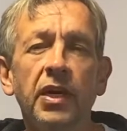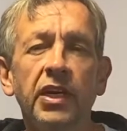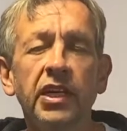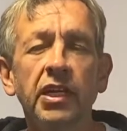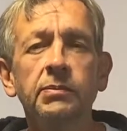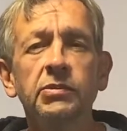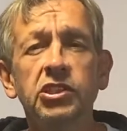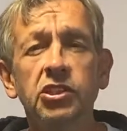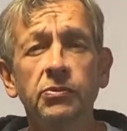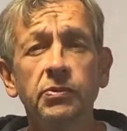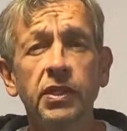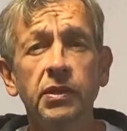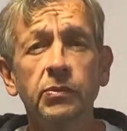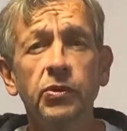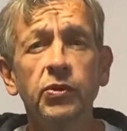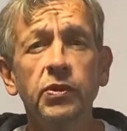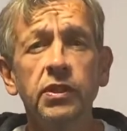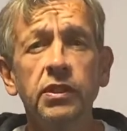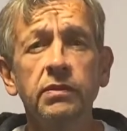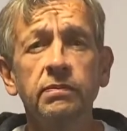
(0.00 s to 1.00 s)
name is Dominic
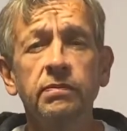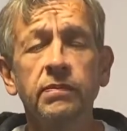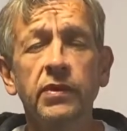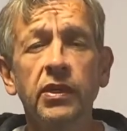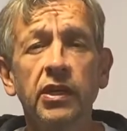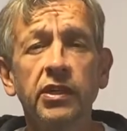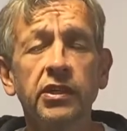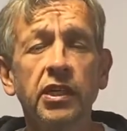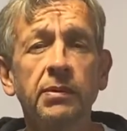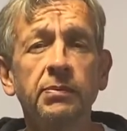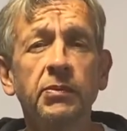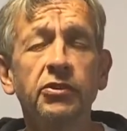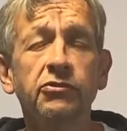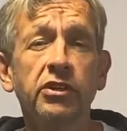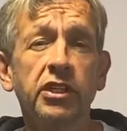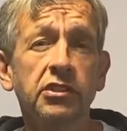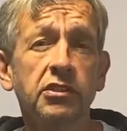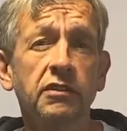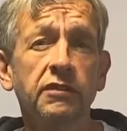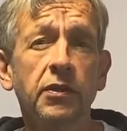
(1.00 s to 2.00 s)
Morgan and I'm the
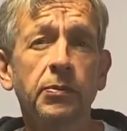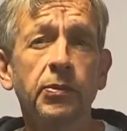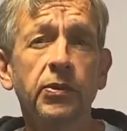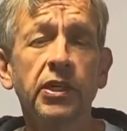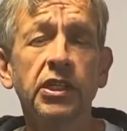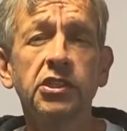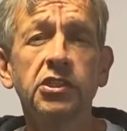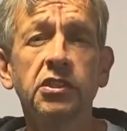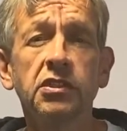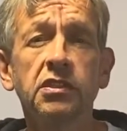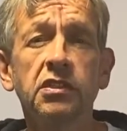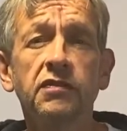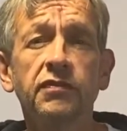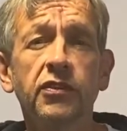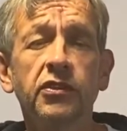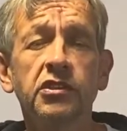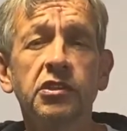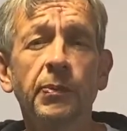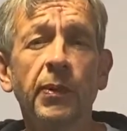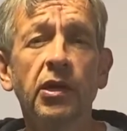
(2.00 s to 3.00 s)
Director of Operations for
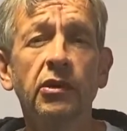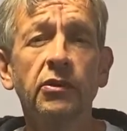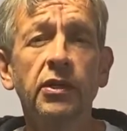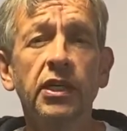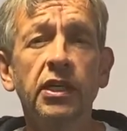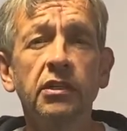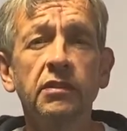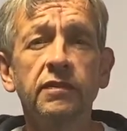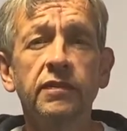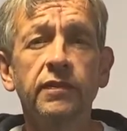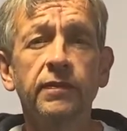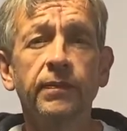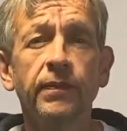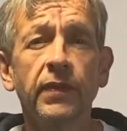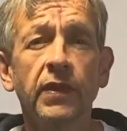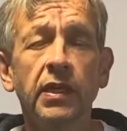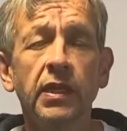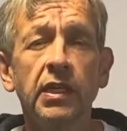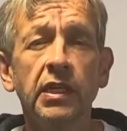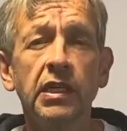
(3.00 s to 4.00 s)
Inspiral Health.
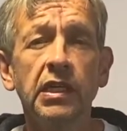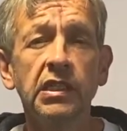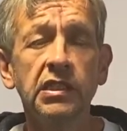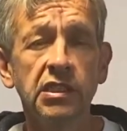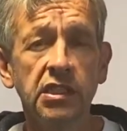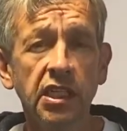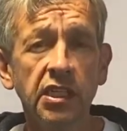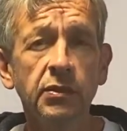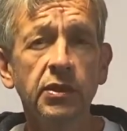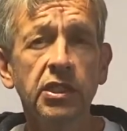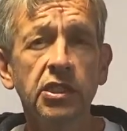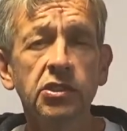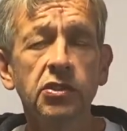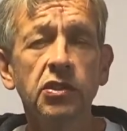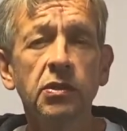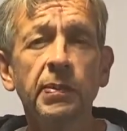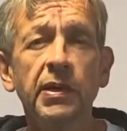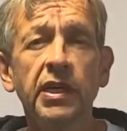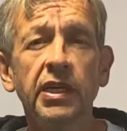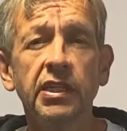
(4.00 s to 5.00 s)
Today we're going to talk
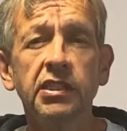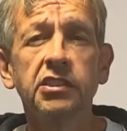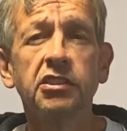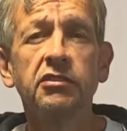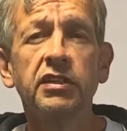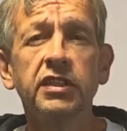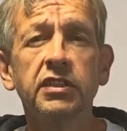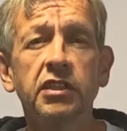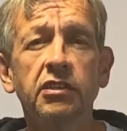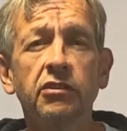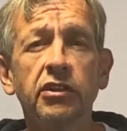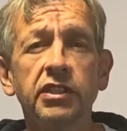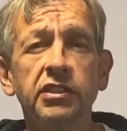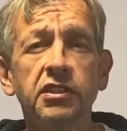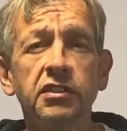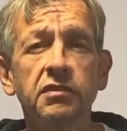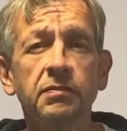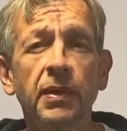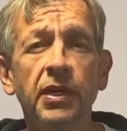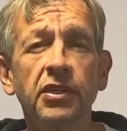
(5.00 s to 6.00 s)
about integrated
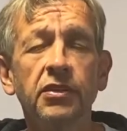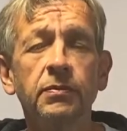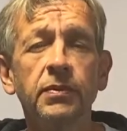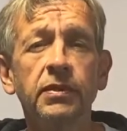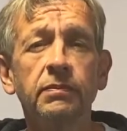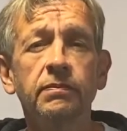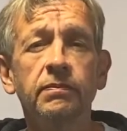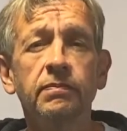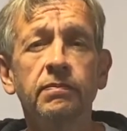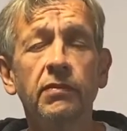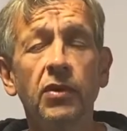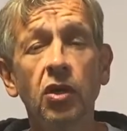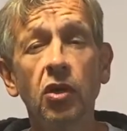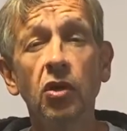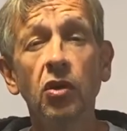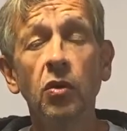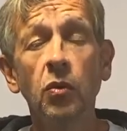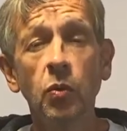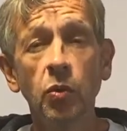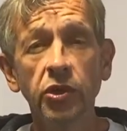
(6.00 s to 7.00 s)
crisis management.
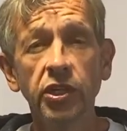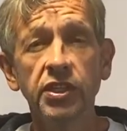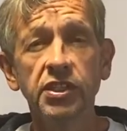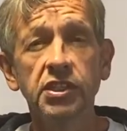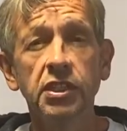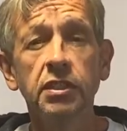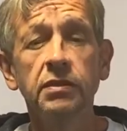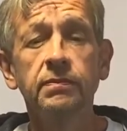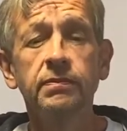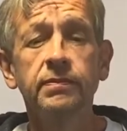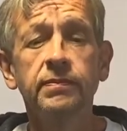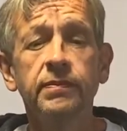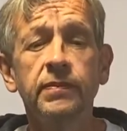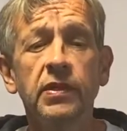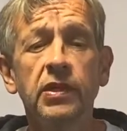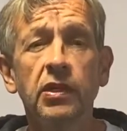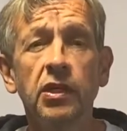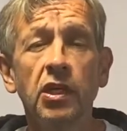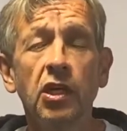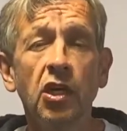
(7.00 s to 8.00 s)
What is it?
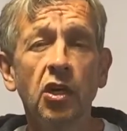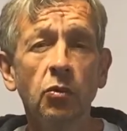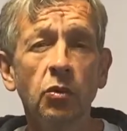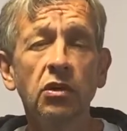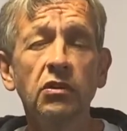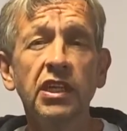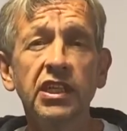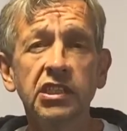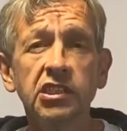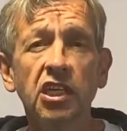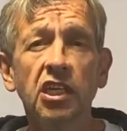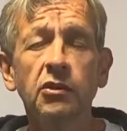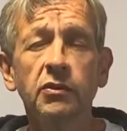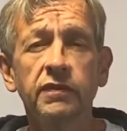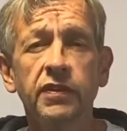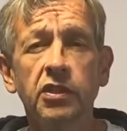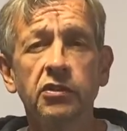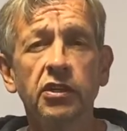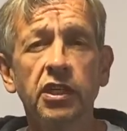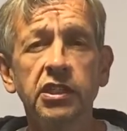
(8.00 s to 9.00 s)
Well, let's start with
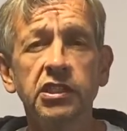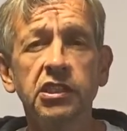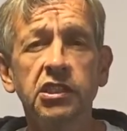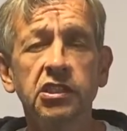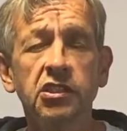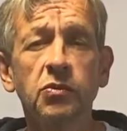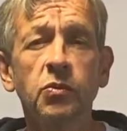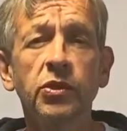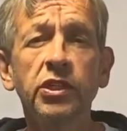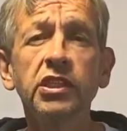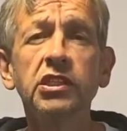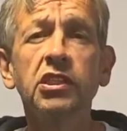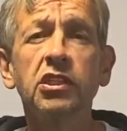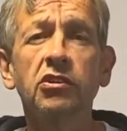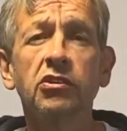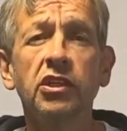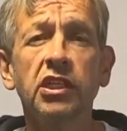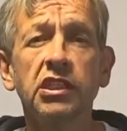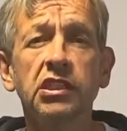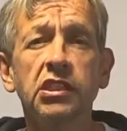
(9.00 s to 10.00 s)
a crisis. What is a
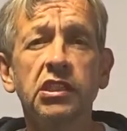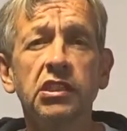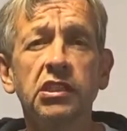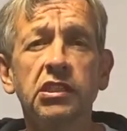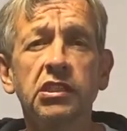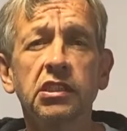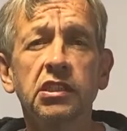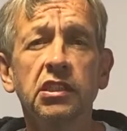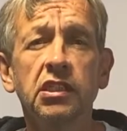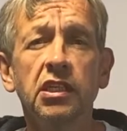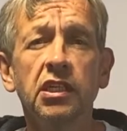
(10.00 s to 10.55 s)
crisis?